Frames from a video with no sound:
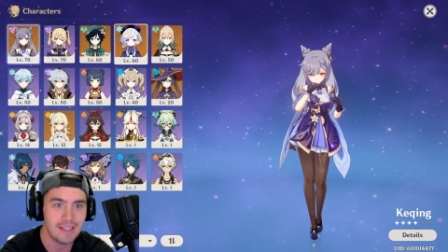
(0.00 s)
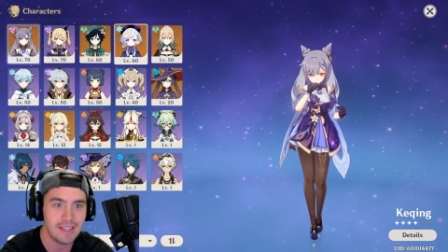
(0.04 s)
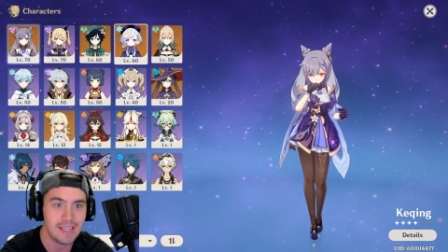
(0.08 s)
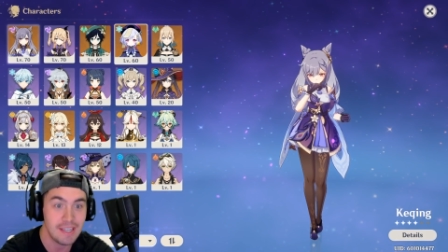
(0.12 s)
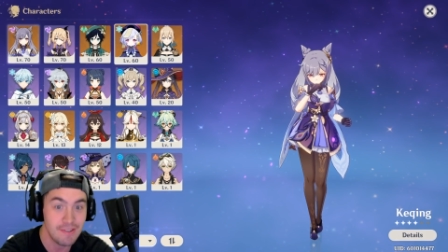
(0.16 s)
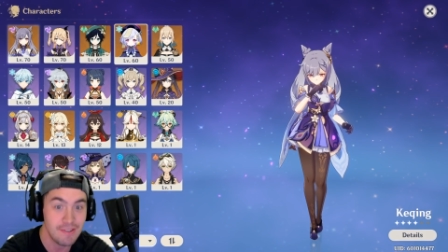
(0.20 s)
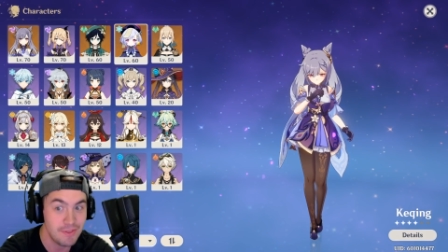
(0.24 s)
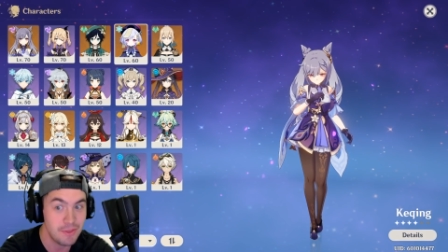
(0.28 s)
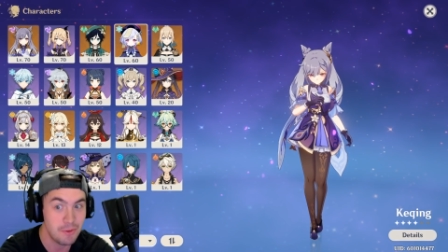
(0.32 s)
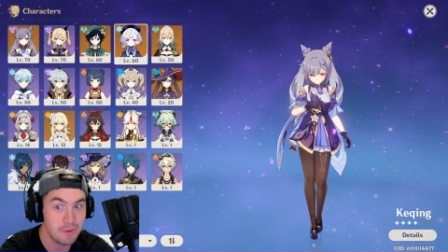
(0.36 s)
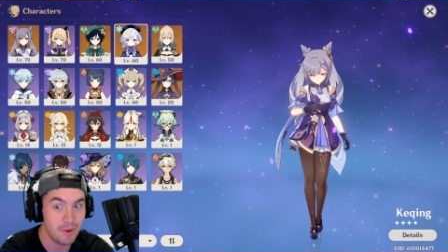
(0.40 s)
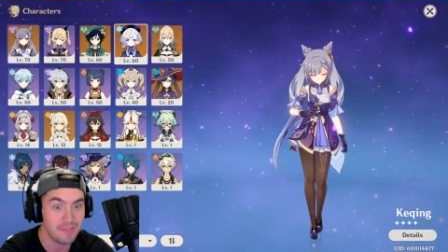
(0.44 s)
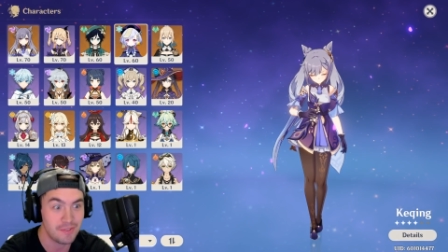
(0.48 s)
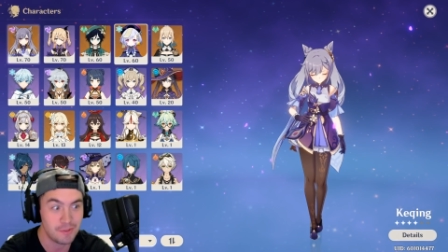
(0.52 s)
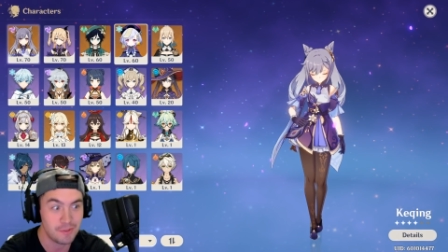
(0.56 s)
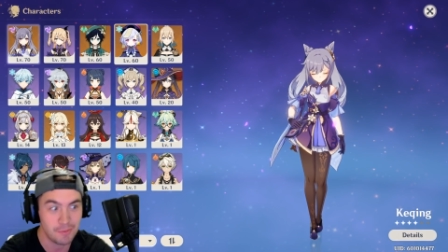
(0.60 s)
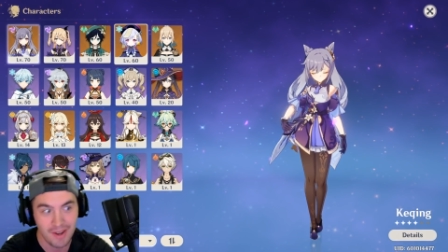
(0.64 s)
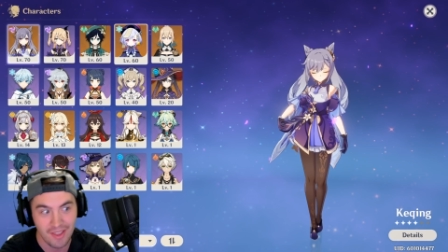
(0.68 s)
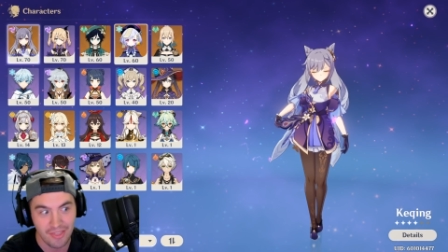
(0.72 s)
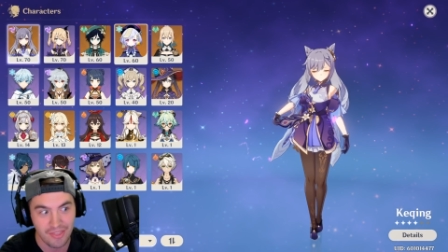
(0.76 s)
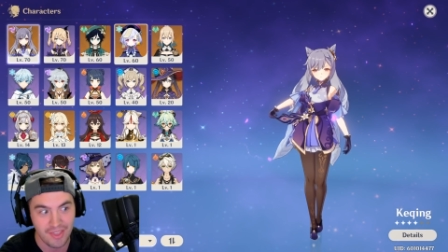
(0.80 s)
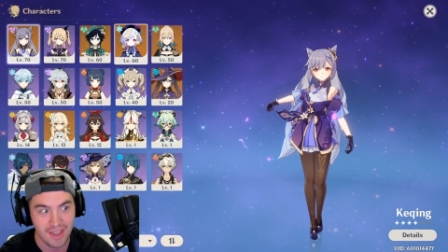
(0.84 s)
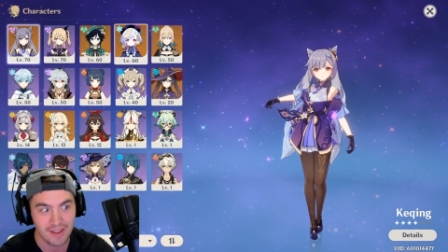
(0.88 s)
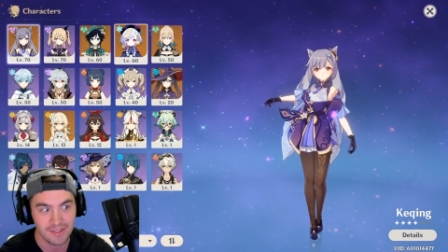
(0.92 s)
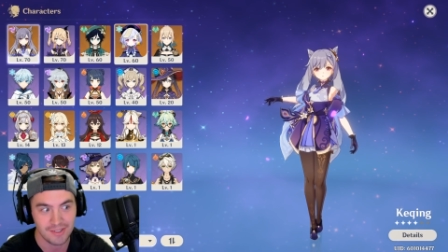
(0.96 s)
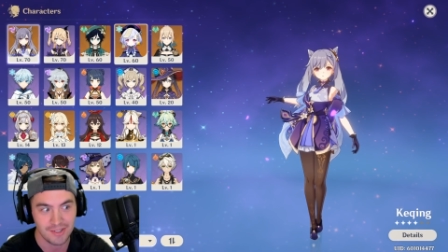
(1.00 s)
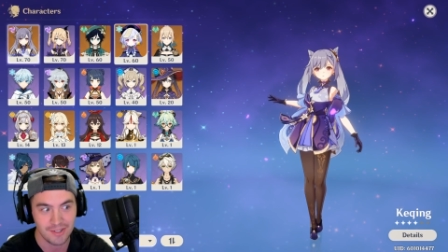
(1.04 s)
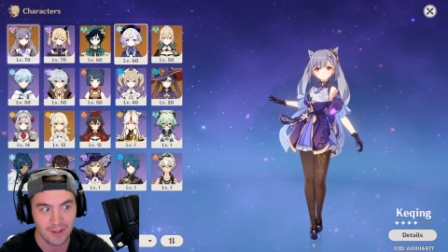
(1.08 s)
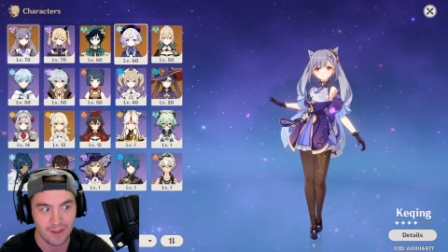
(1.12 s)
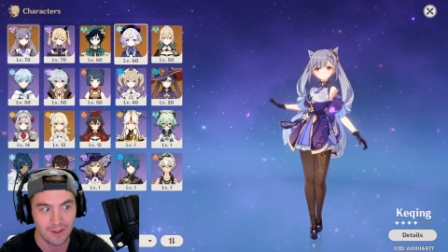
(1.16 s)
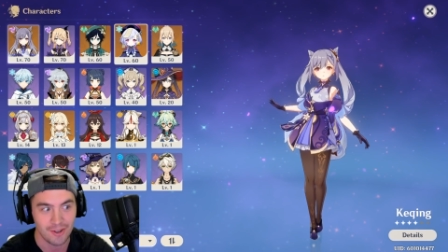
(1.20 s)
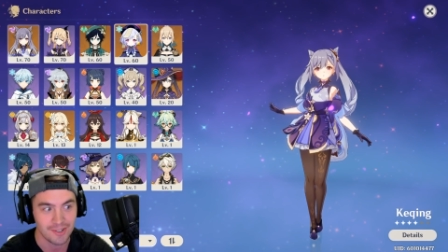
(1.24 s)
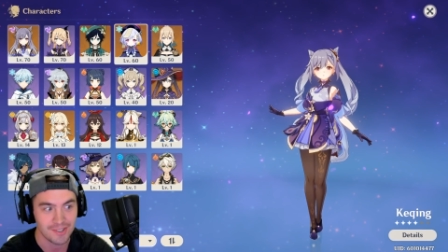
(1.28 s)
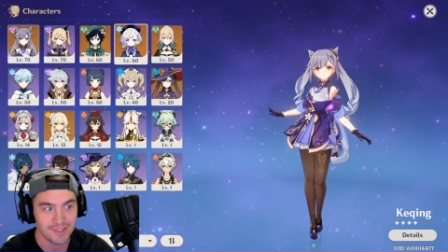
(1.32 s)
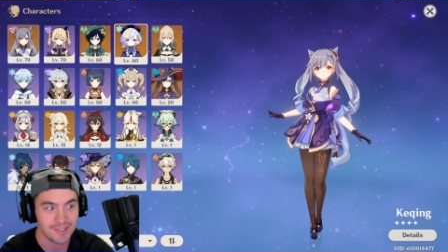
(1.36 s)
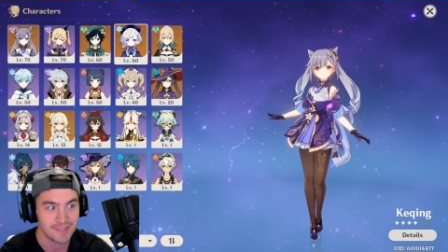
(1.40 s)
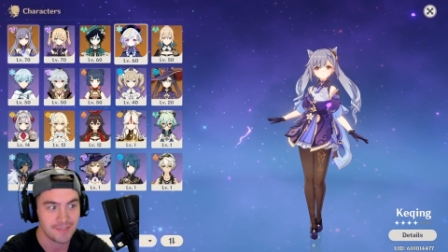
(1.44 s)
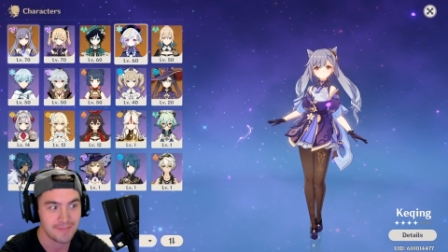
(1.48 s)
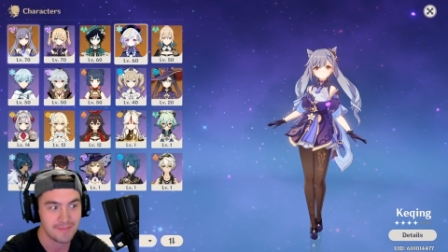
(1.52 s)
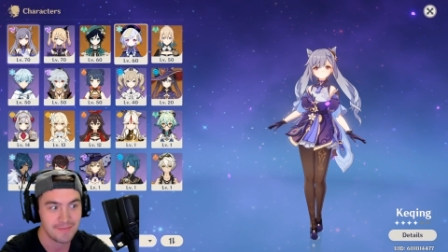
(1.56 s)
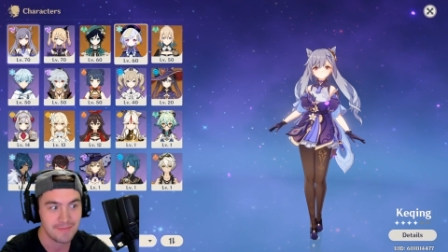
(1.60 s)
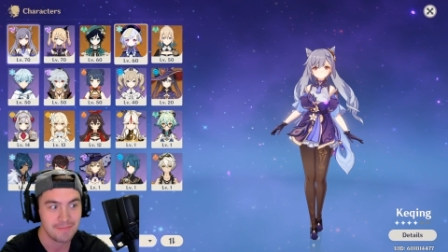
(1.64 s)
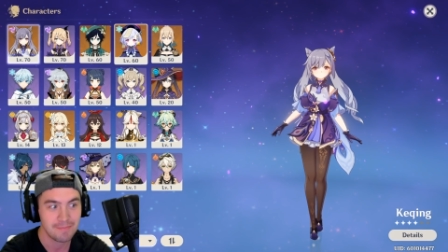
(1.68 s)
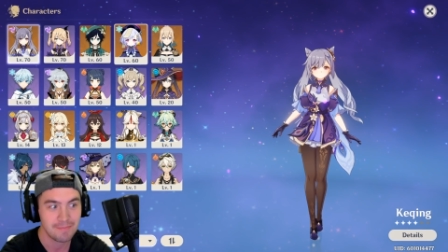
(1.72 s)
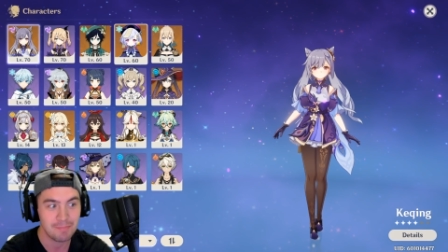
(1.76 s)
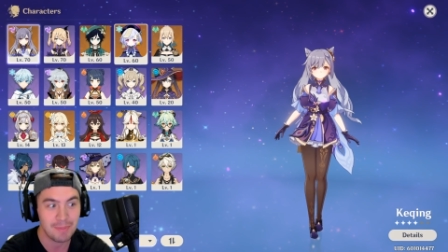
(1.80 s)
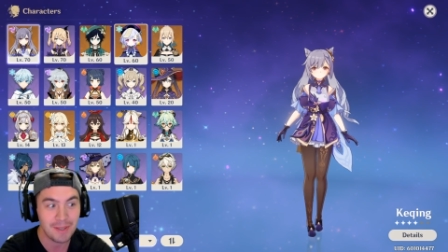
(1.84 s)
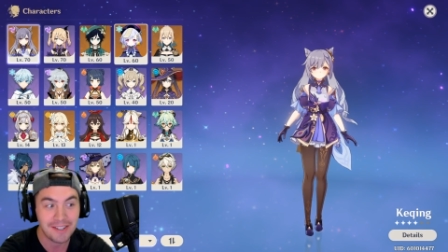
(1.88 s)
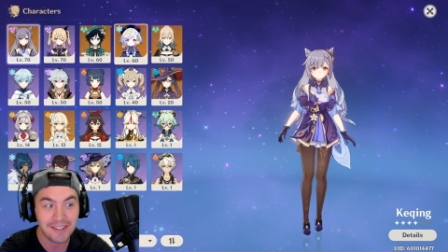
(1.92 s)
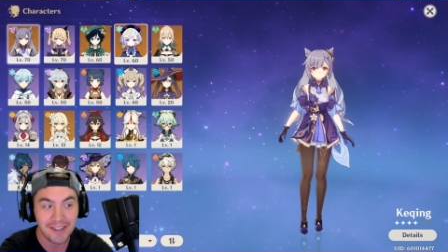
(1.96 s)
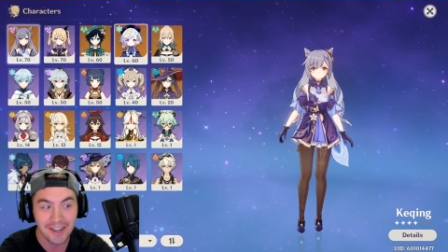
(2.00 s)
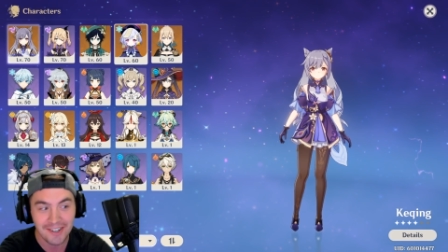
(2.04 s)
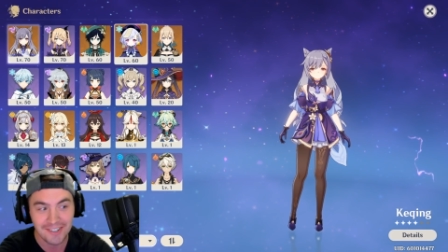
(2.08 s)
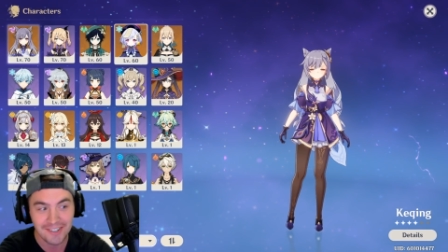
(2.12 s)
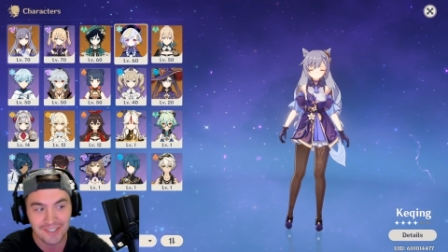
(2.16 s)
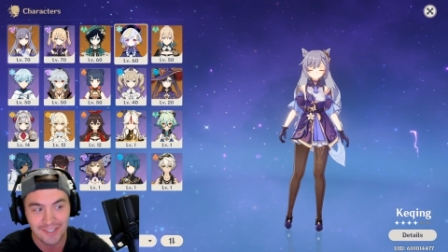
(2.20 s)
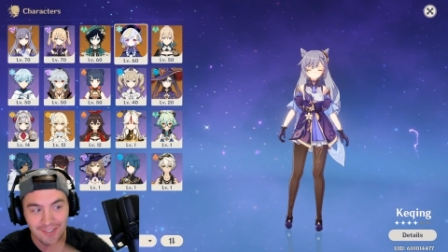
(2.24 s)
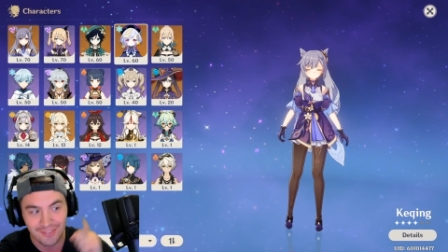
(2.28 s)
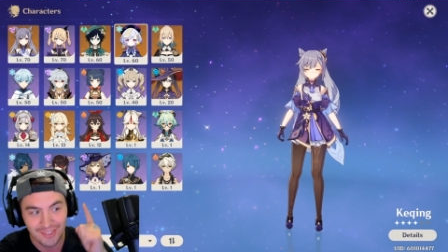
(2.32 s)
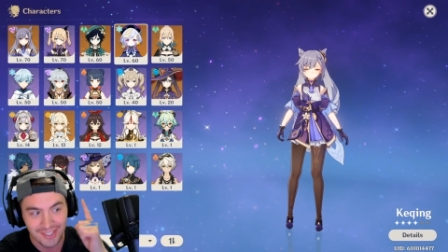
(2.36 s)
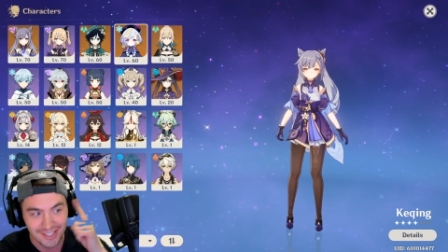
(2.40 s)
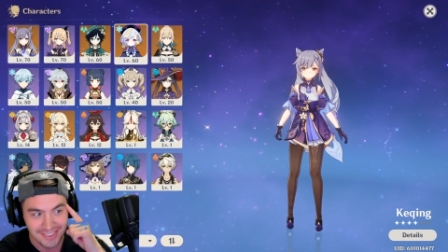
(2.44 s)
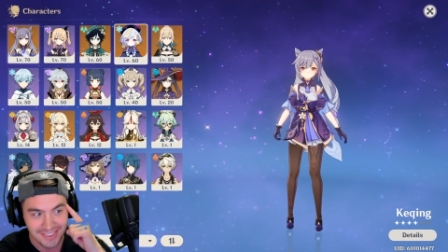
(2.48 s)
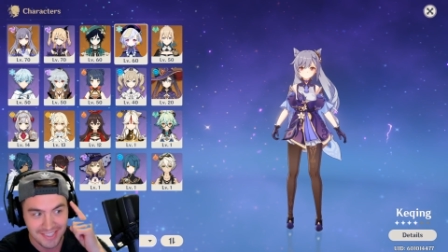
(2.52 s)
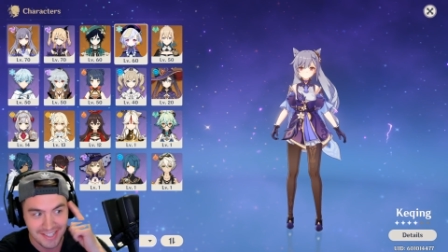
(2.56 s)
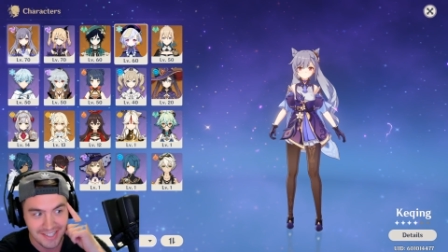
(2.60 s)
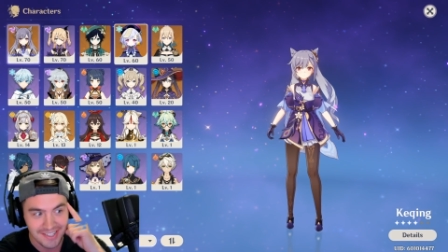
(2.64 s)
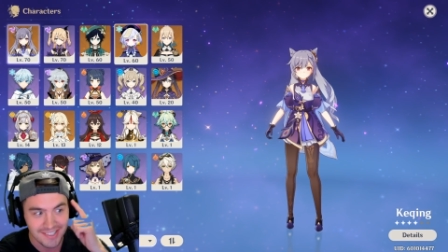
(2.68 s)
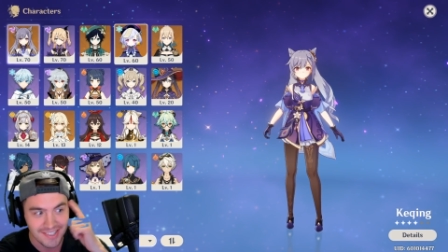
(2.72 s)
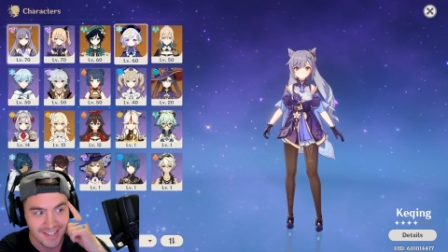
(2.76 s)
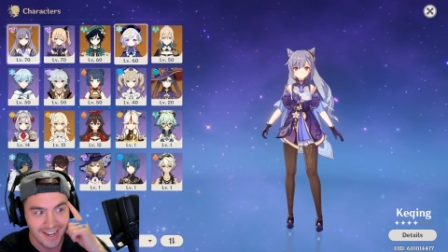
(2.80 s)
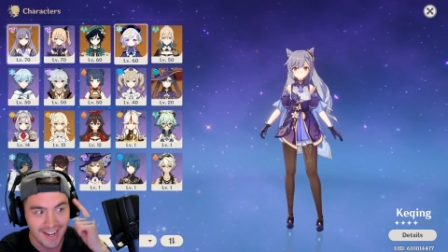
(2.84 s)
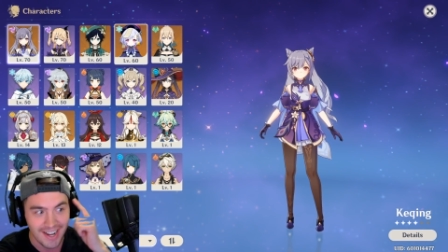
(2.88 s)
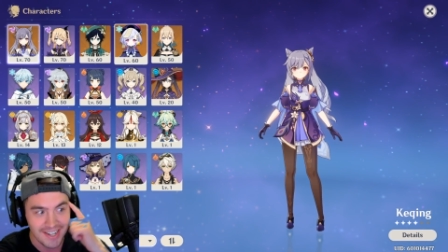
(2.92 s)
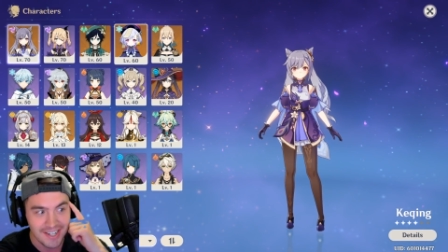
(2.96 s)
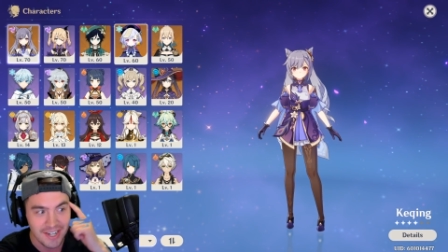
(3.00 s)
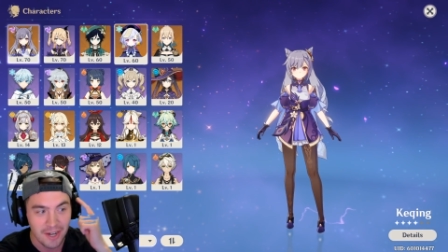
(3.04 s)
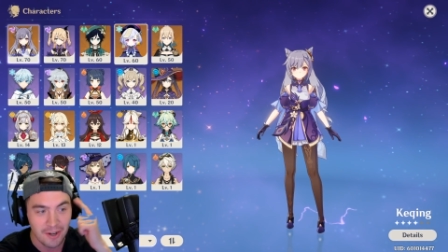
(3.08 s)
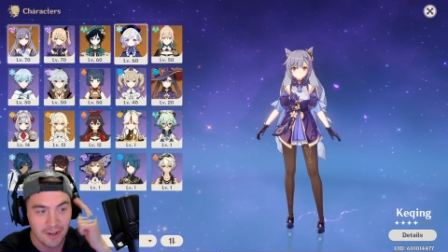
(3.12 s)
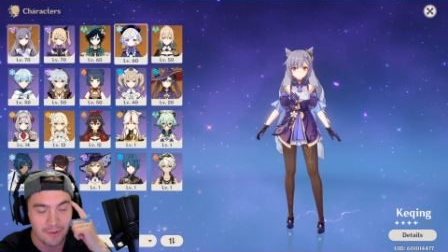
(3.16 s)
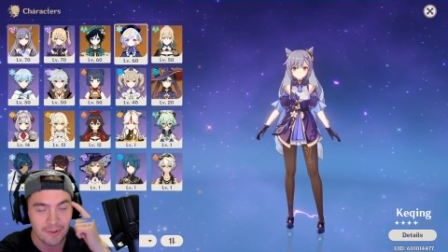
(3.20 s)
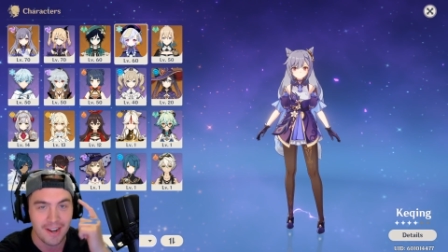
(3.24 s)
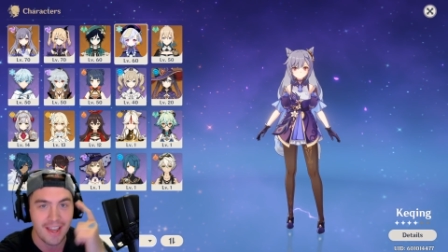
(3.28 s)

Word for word: Even though I've spent a thousand dollars. Because of the things I know